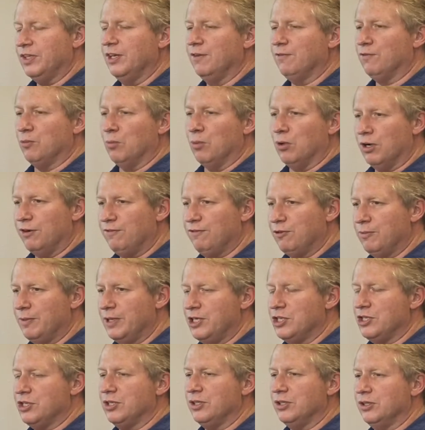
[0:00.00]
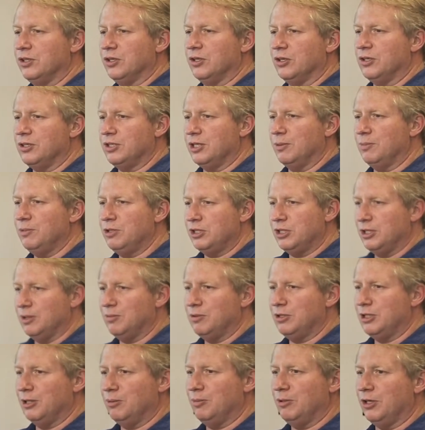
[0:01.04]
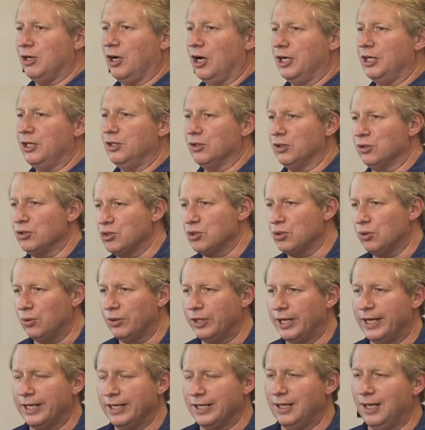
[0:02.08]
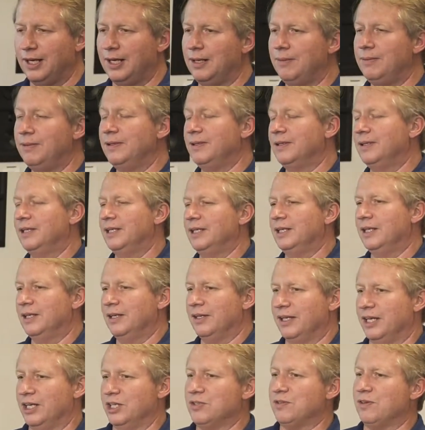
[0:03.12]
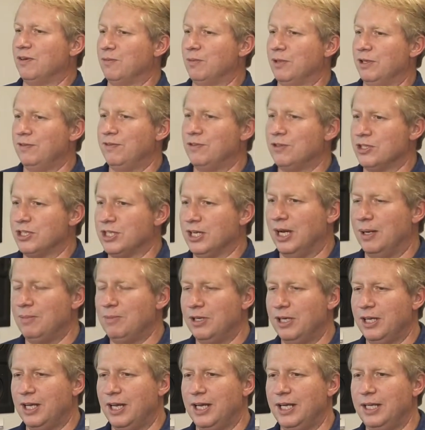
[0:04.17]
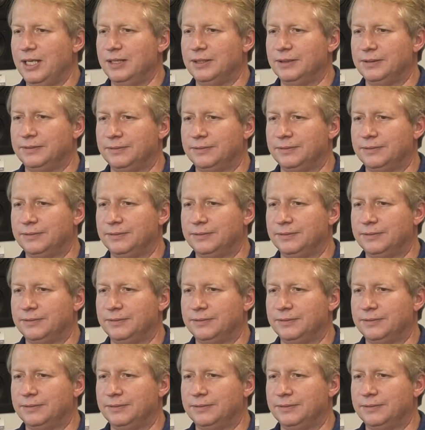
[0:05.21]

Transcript: For more information, go to www.audiocontrol.com. Thanks everybody for your time today.